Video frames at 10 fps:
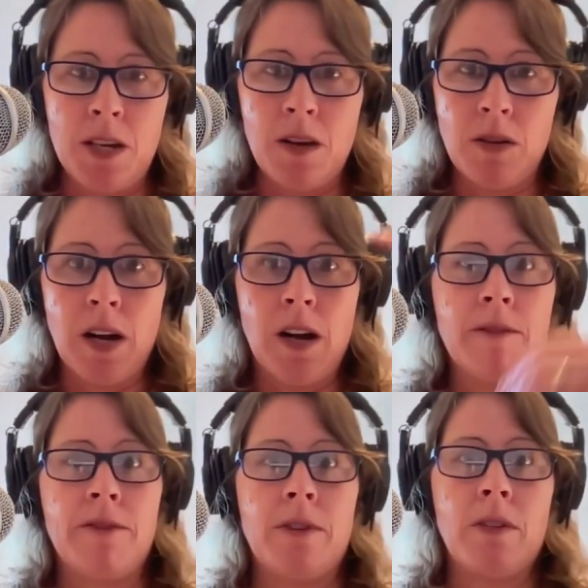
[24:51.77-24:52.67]

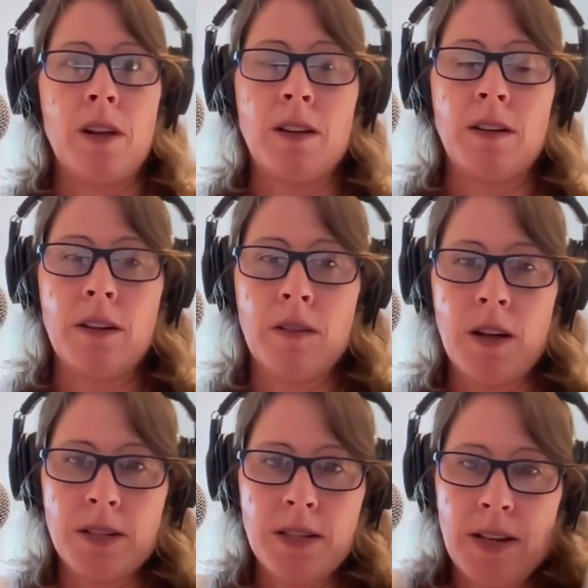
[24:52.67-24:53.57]
gone for a long
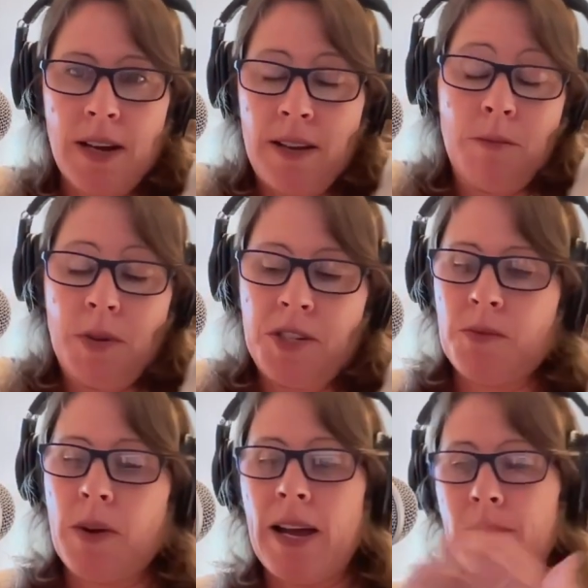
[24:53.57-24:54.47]
time, and which
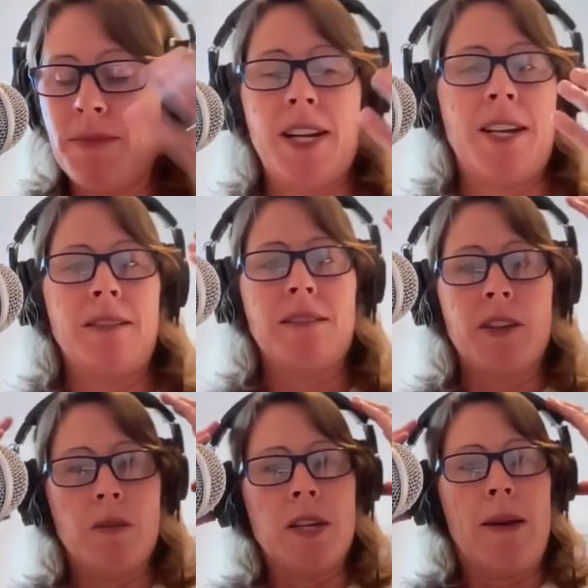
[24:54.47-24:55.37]
is why I'm taking,
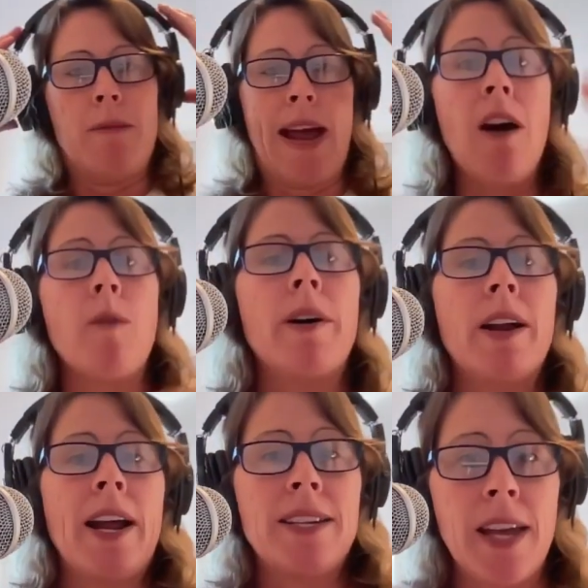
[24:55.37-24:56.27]
time now. But
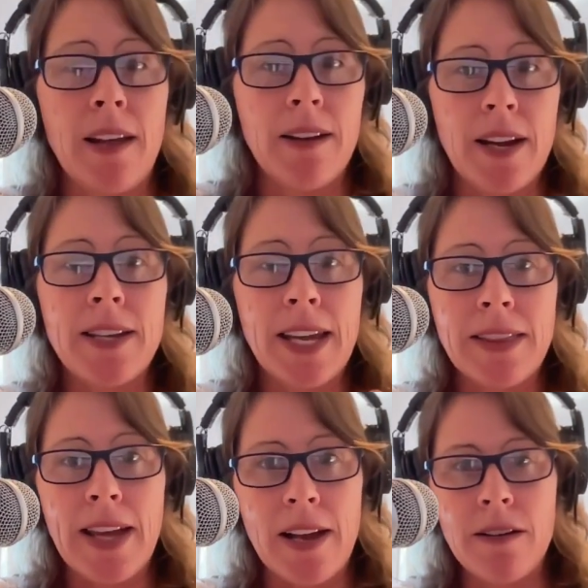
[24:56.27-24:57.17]
I get
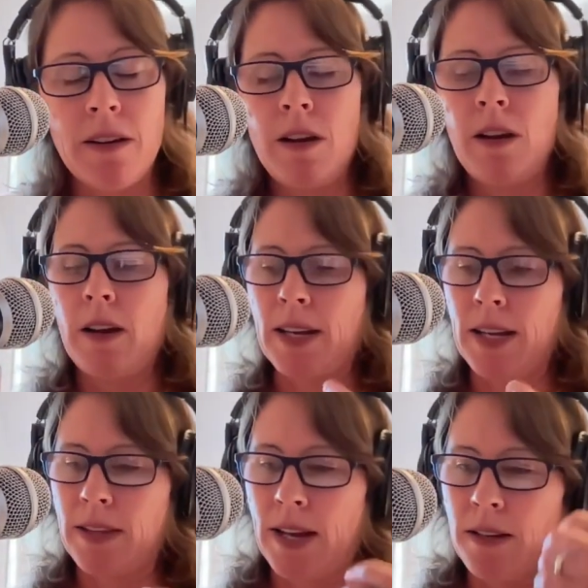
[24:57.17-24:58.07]

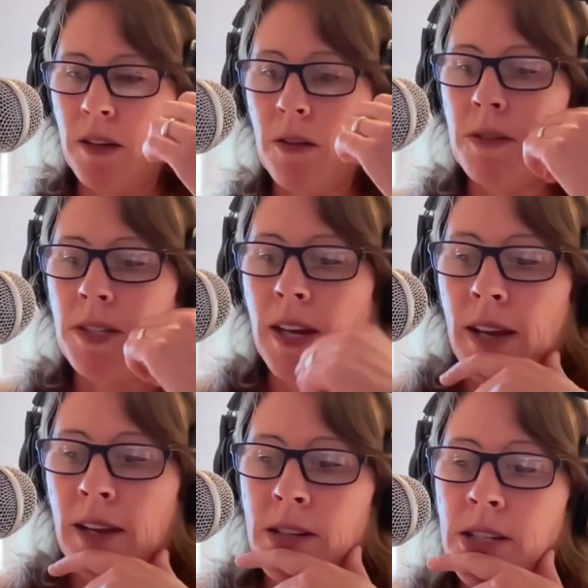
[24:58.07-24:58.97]
that guilt.
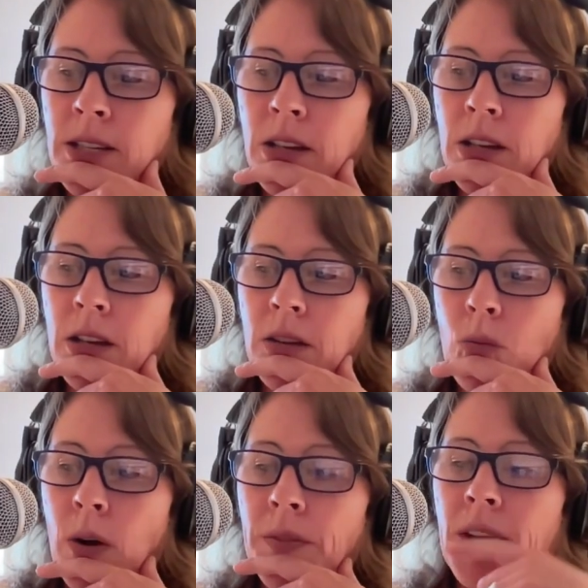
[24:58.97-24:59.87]
And
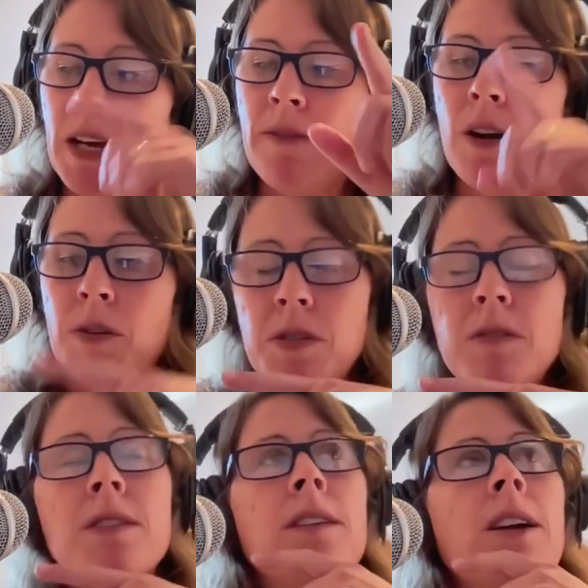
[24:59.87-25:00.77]
one thing I've also
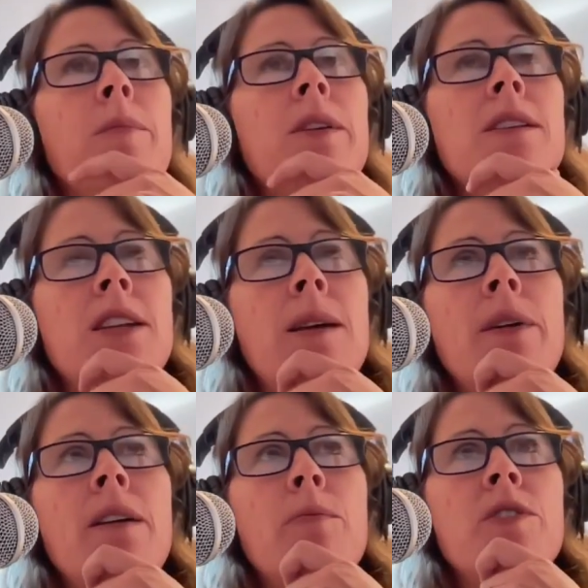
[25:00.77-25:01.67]
seen companies step
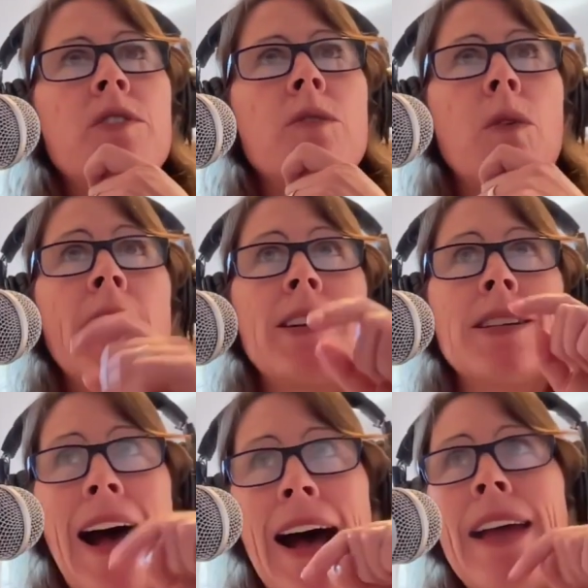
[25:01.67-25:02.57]
up, which is great, because
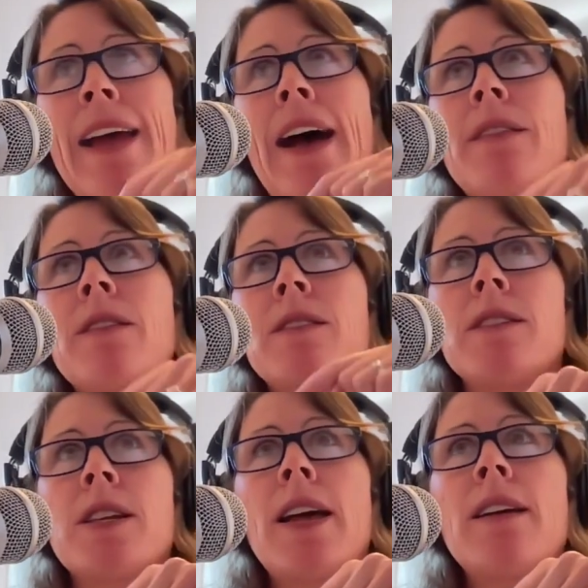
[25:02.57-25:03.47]
I had this
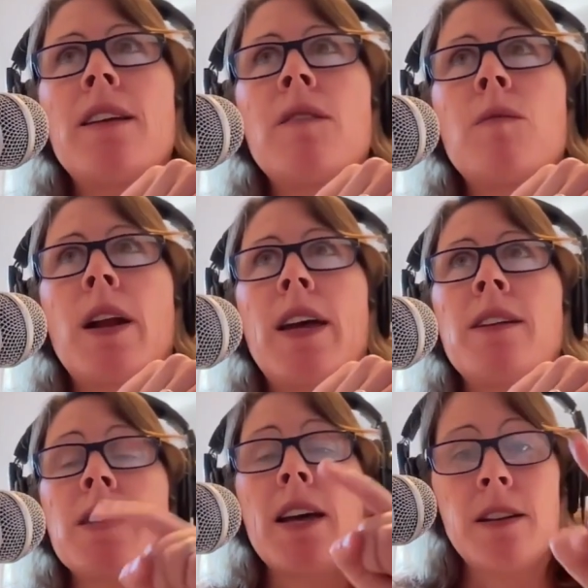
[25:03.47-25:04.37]
anxiety when I
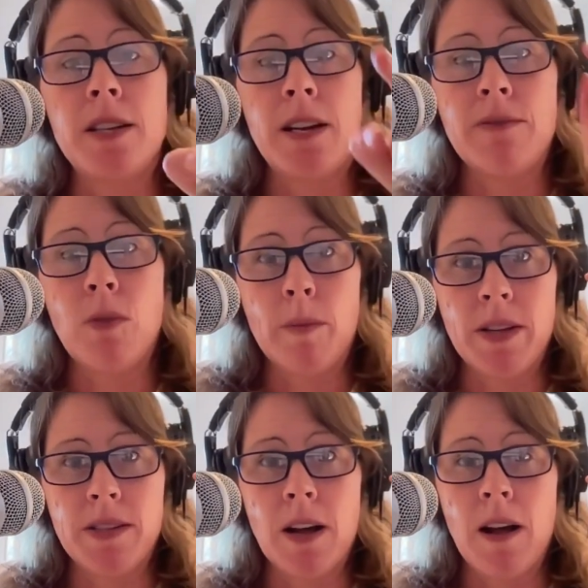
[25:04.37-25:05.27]
decided to take 4
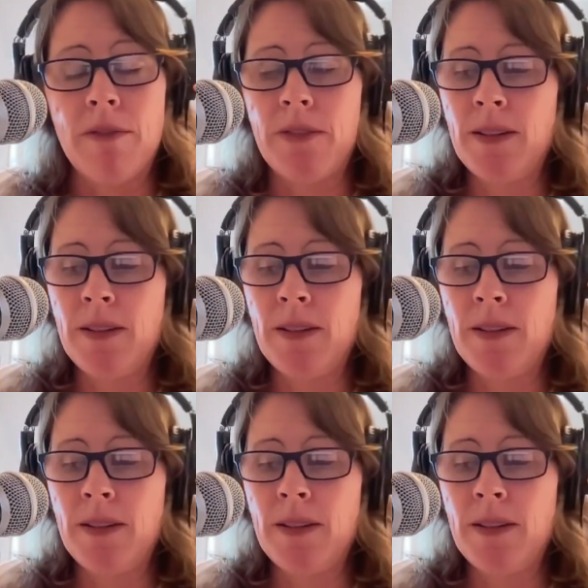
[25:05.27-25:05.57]
months off,